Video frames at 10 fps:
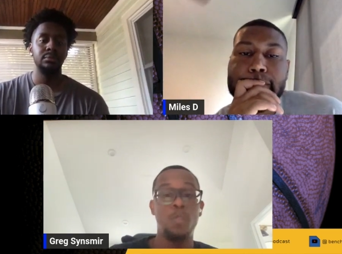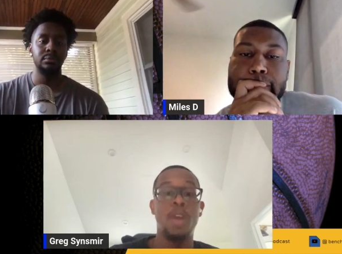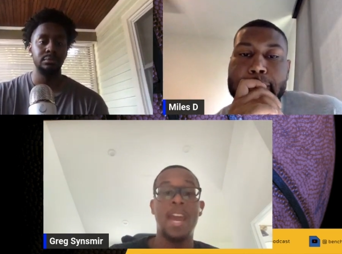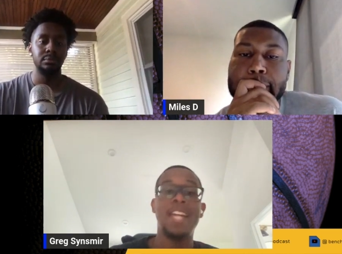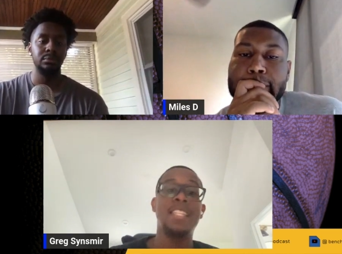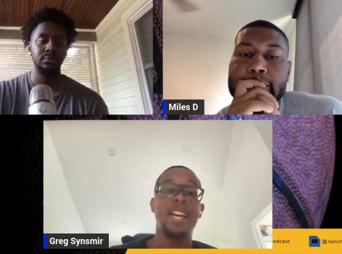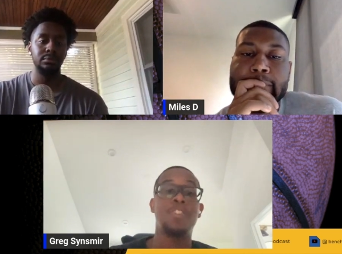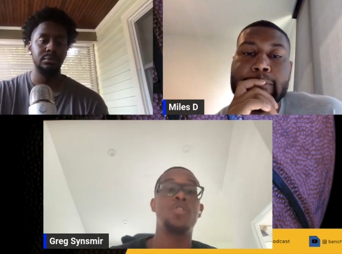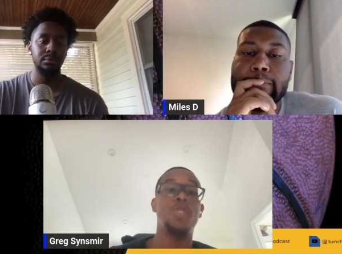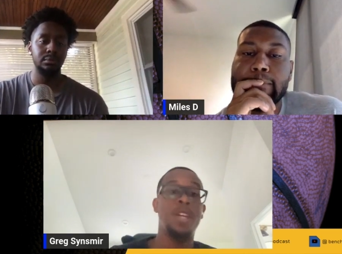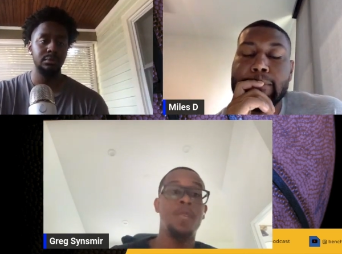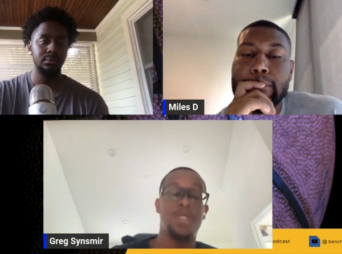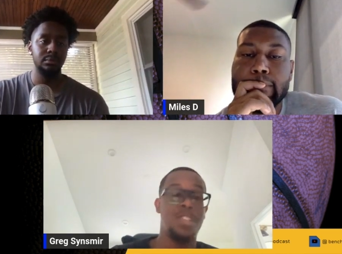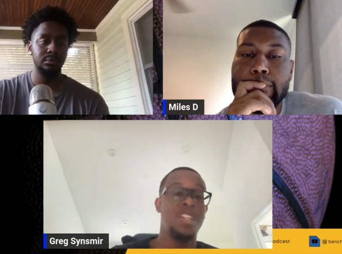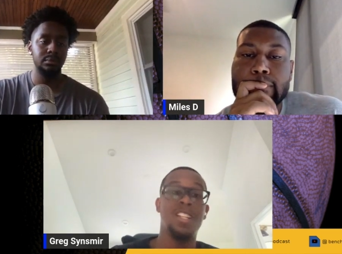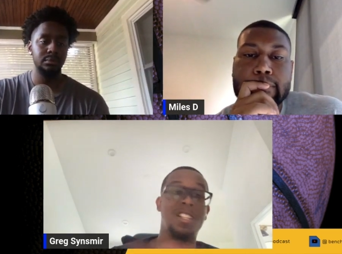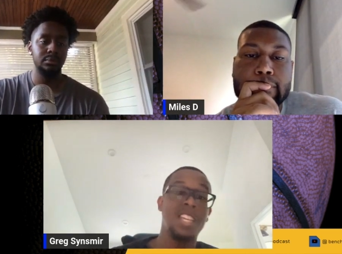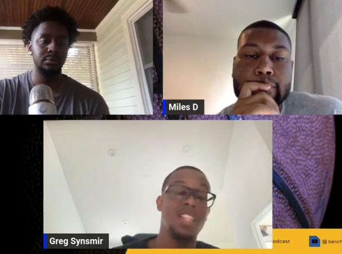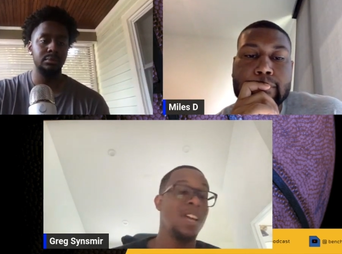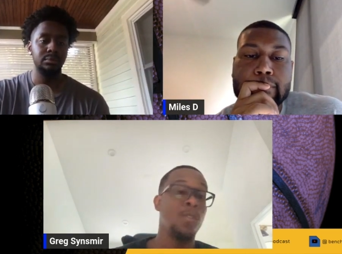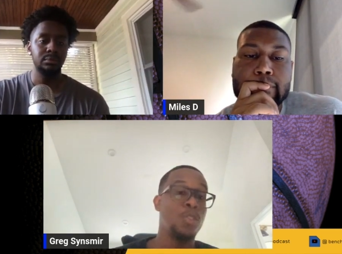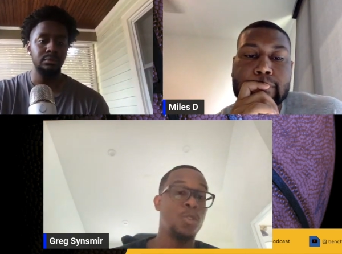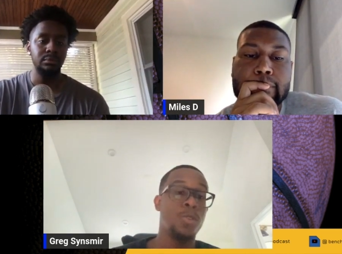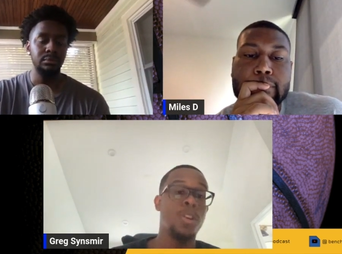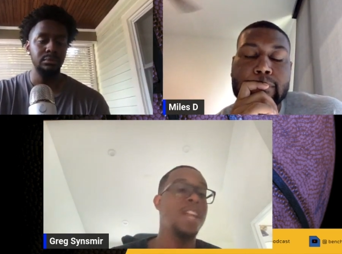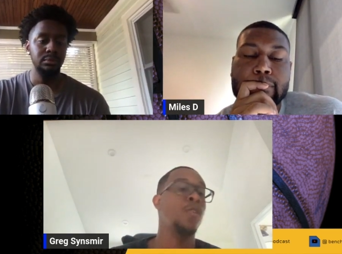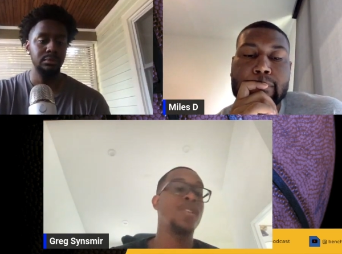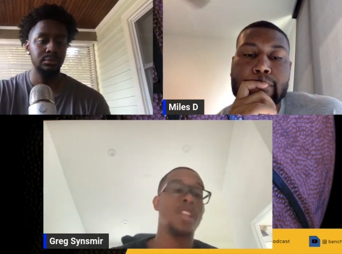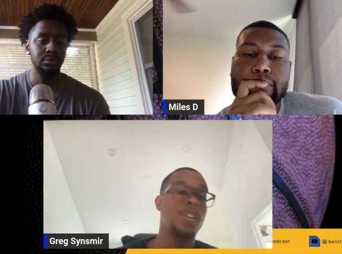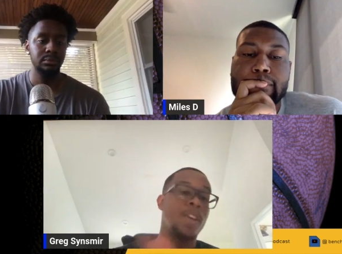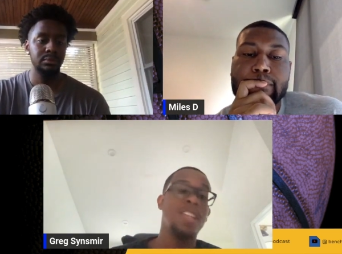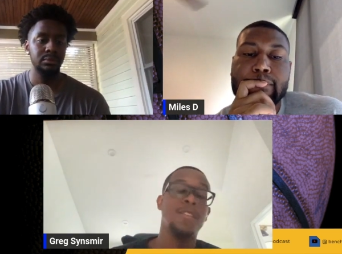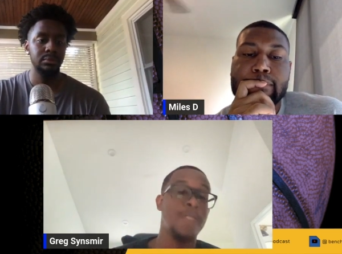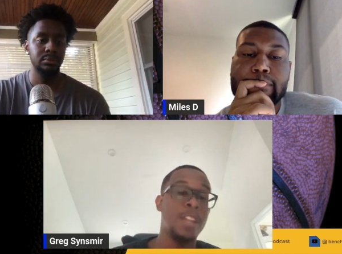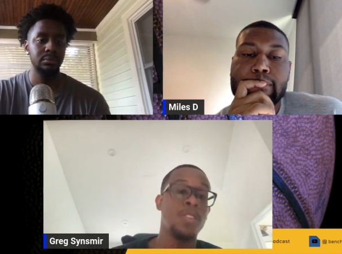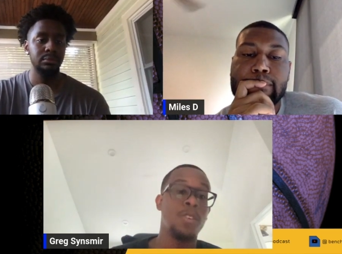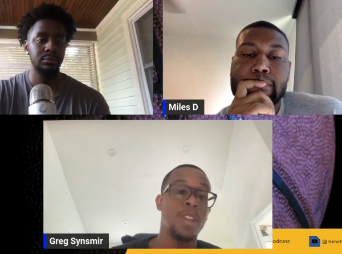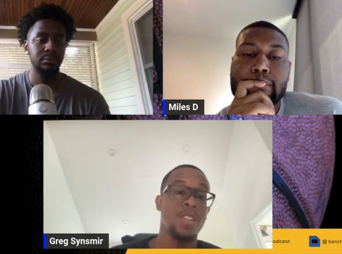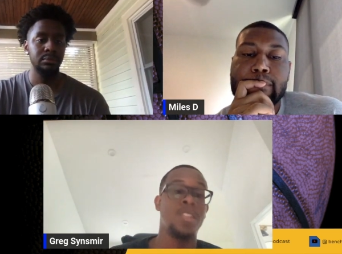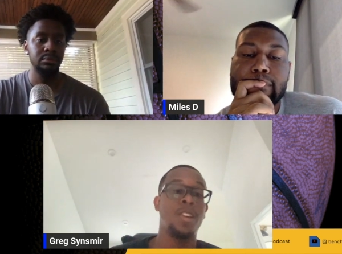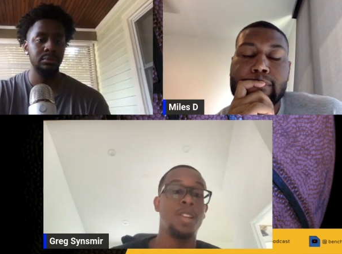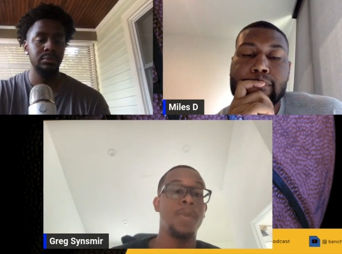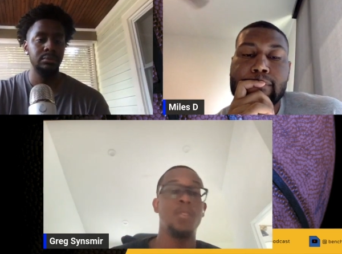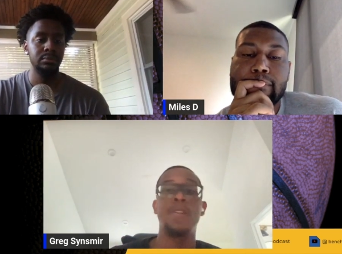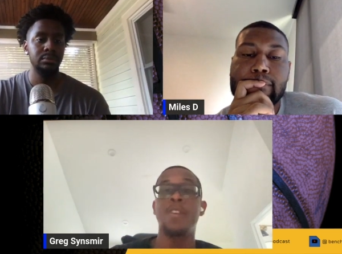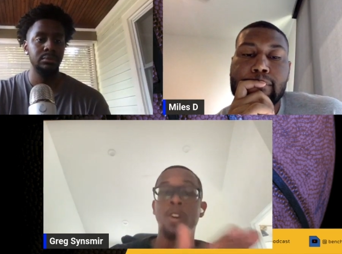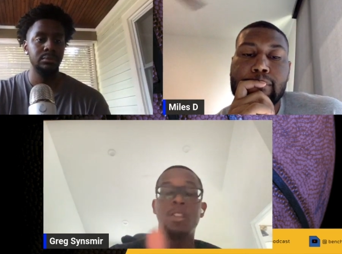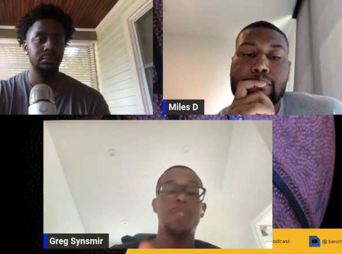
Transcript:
Speaker 1: You add that shooting, which is an elite level shooter. I know he's not a great defender necessarily, but you have good